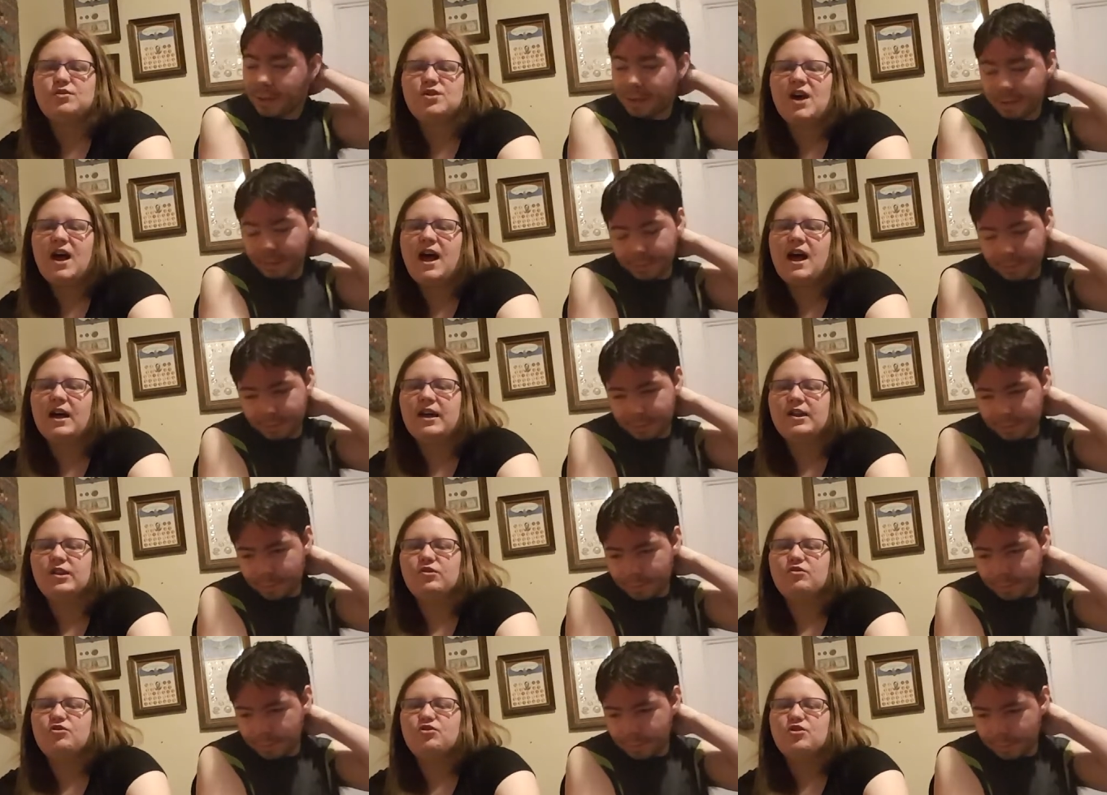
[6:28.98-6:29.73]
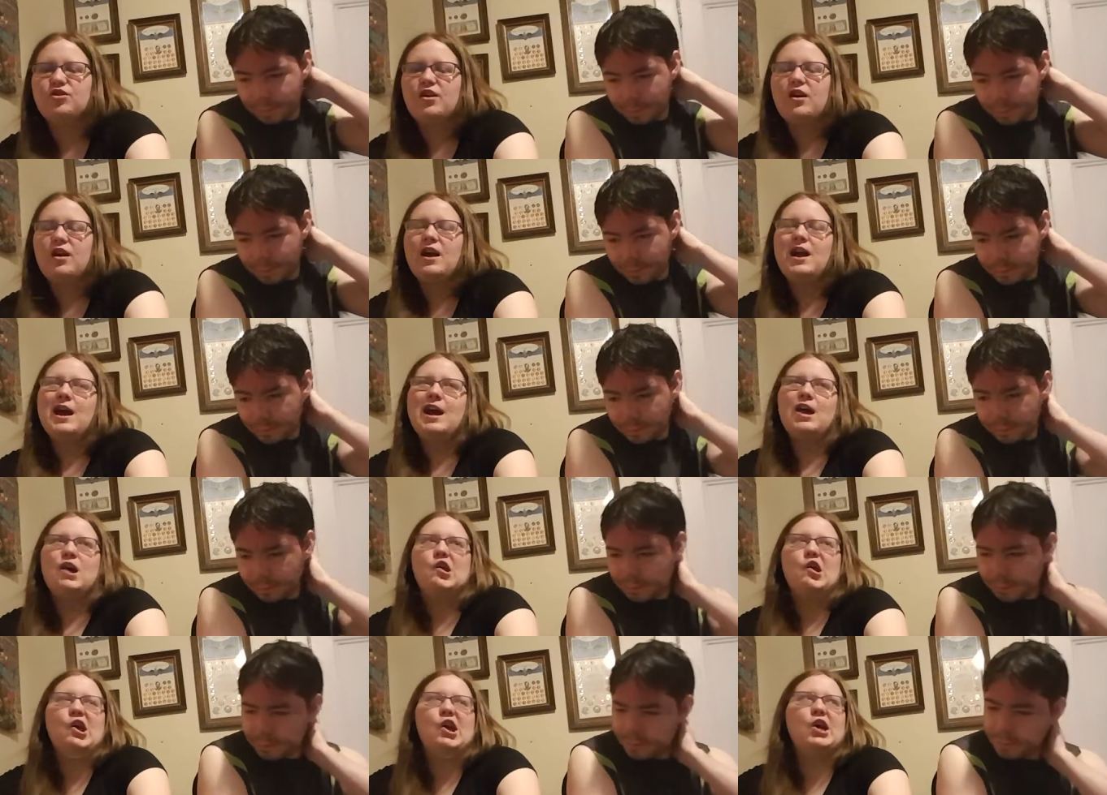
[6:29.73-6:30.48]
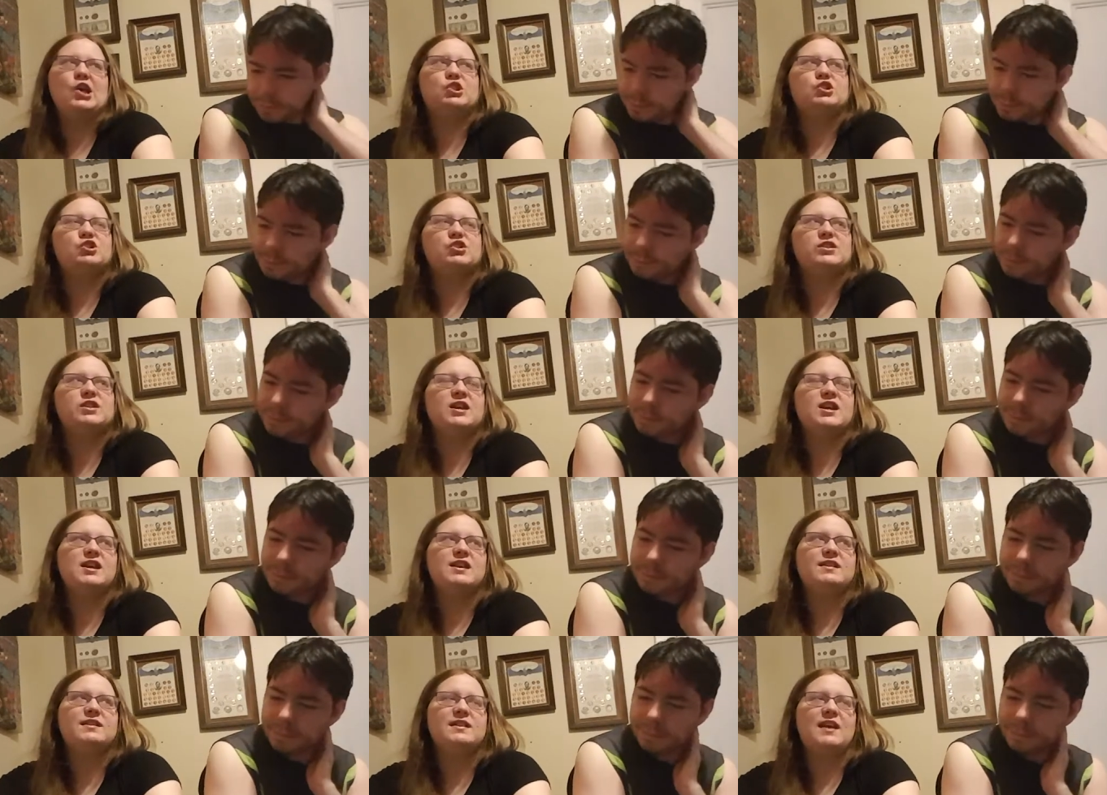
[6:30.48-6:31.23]
Speaker 1: challenge, and she's,
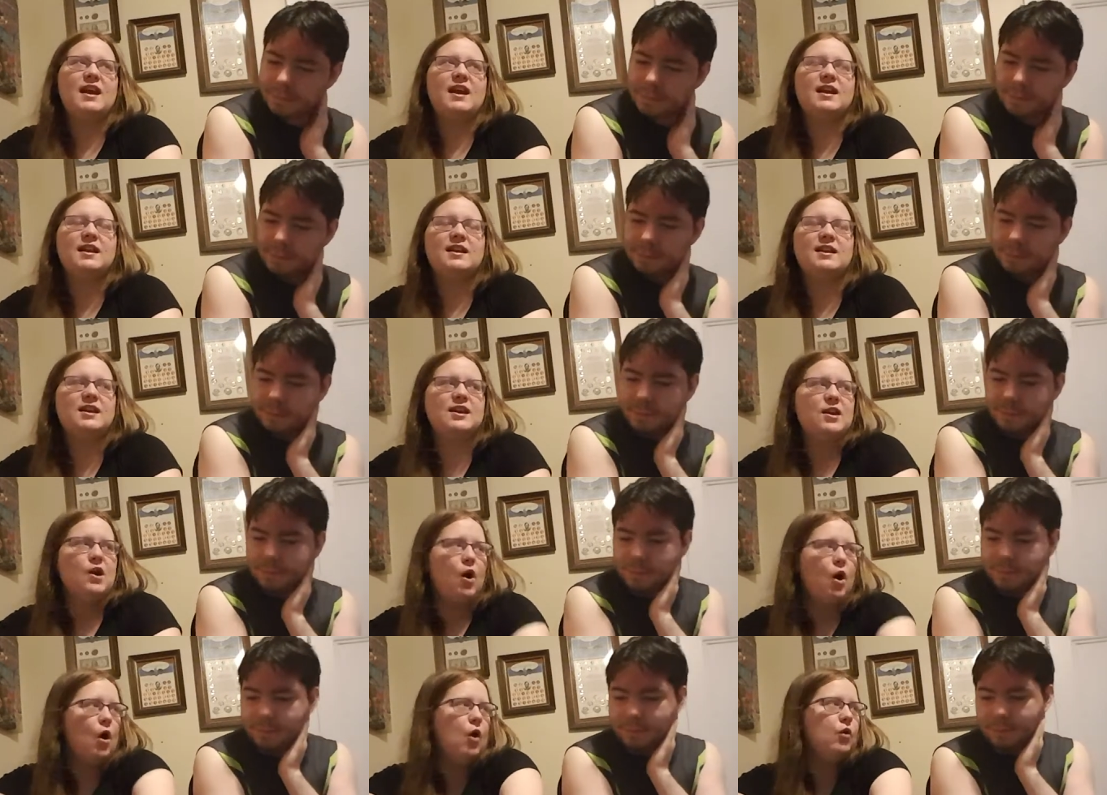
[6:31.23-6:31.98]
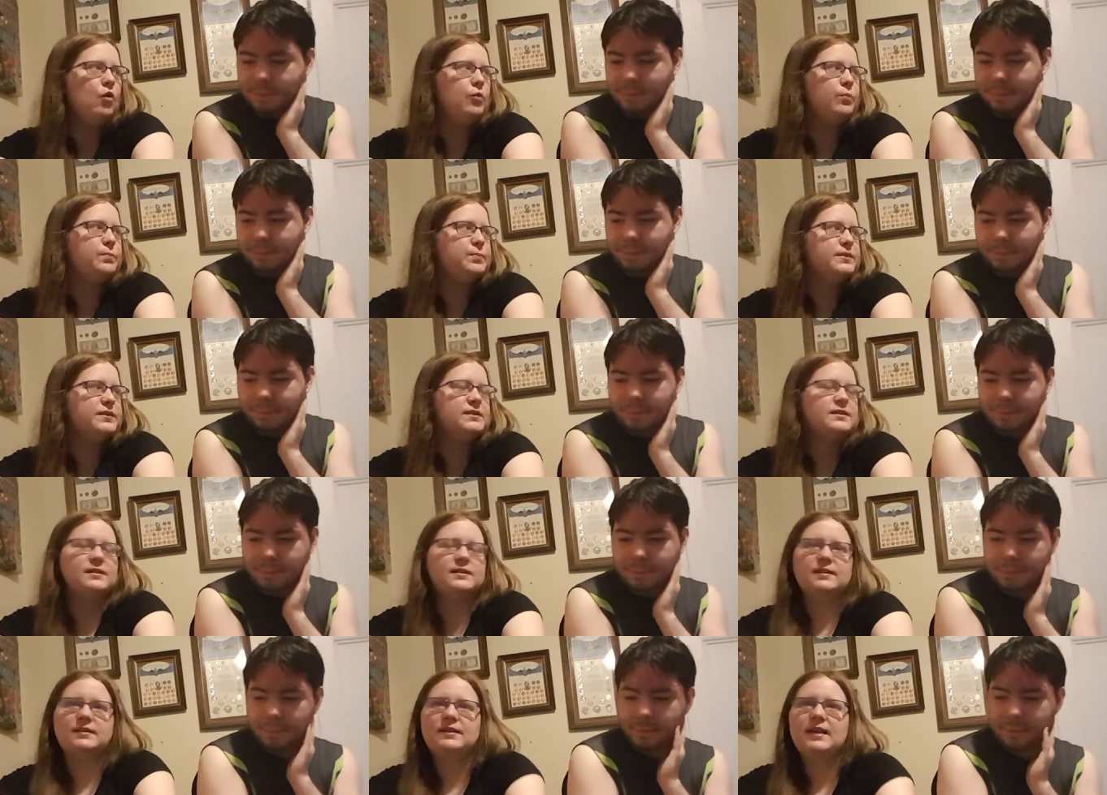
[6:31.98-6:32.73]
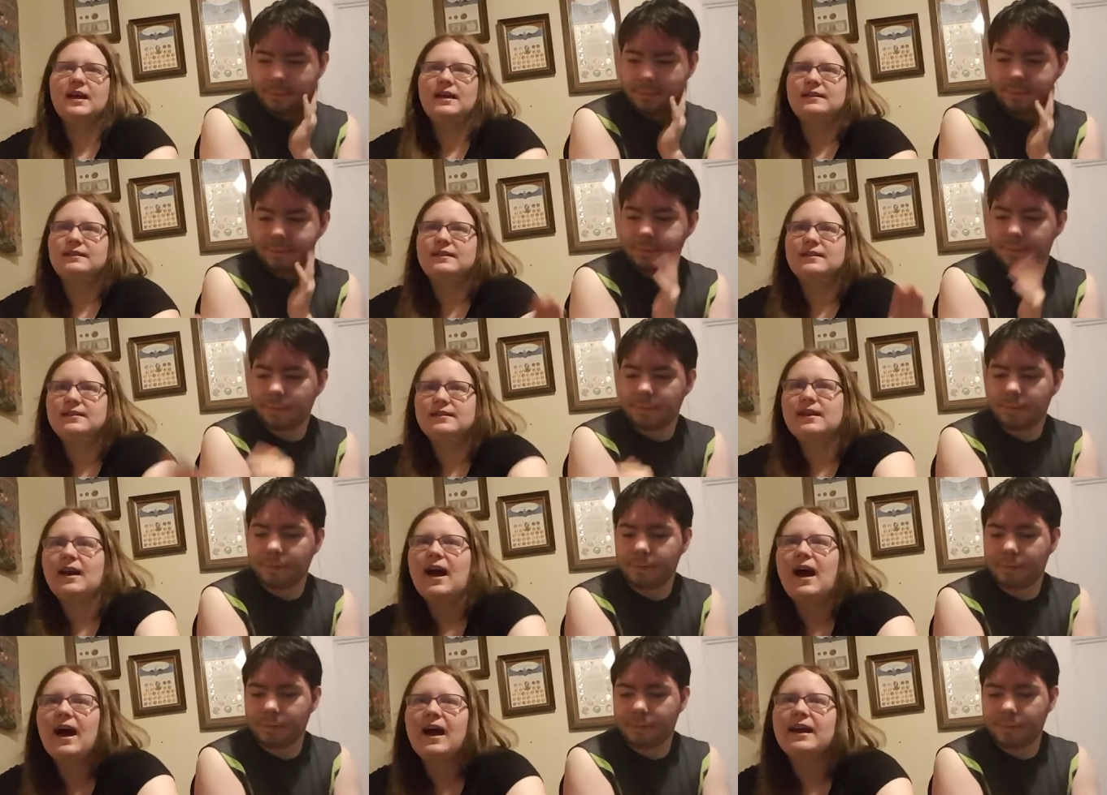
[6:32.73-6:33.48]
he's saying he hopes that this
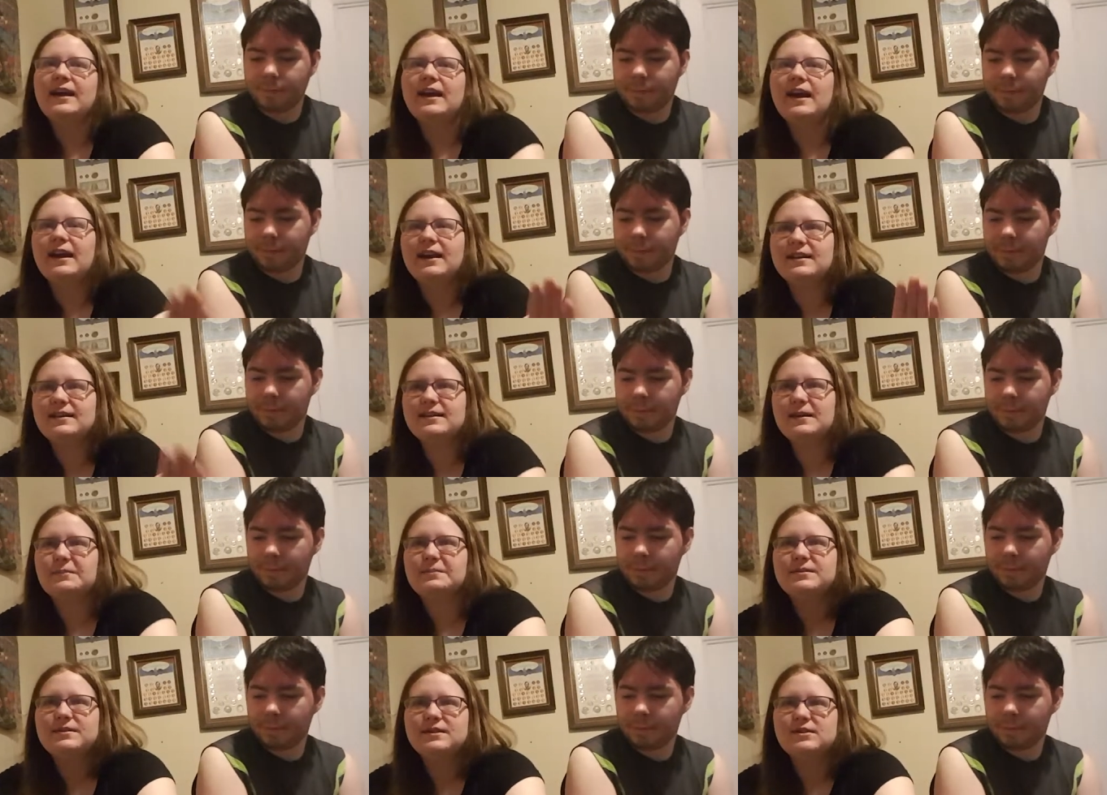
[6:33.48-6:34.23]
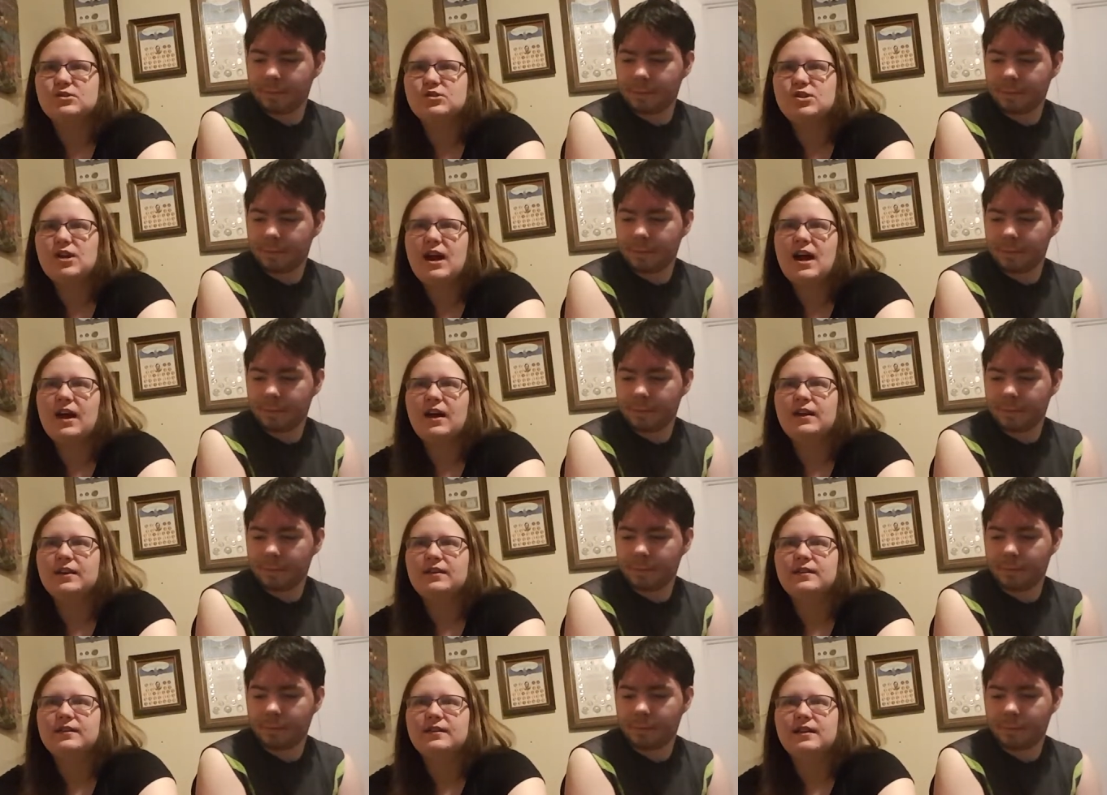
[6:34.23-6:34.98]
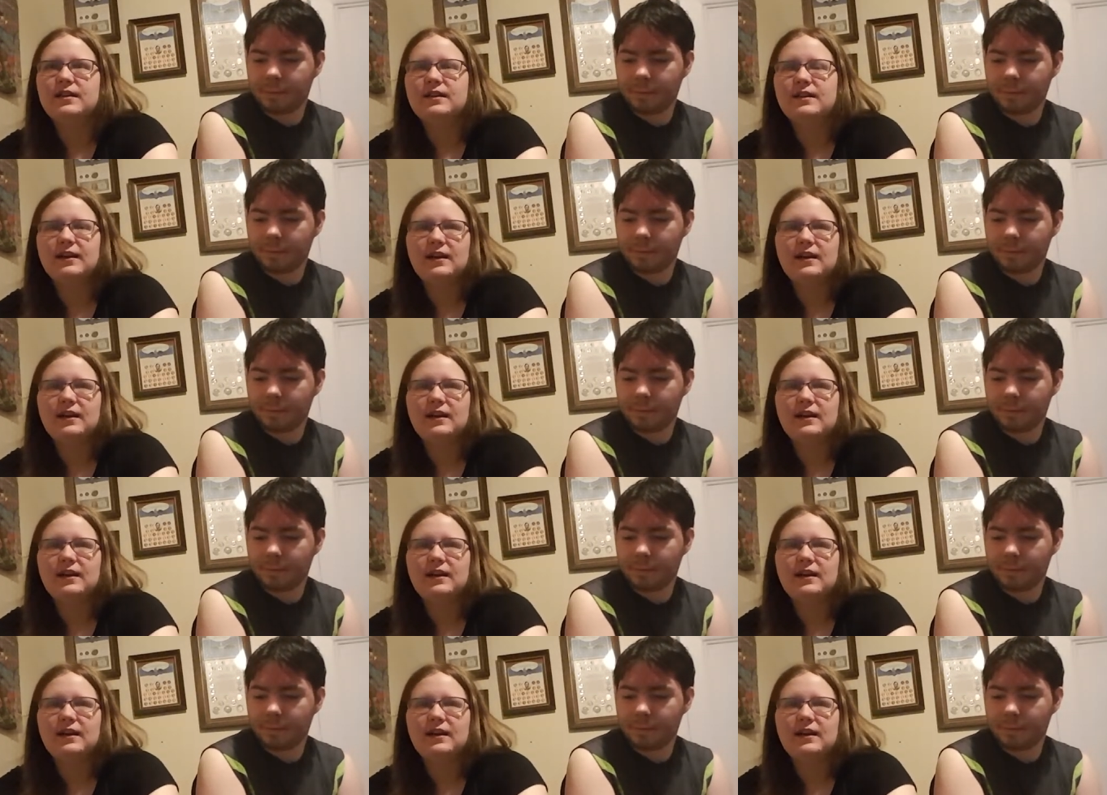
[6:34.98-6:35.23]
guy accepts his challenge, and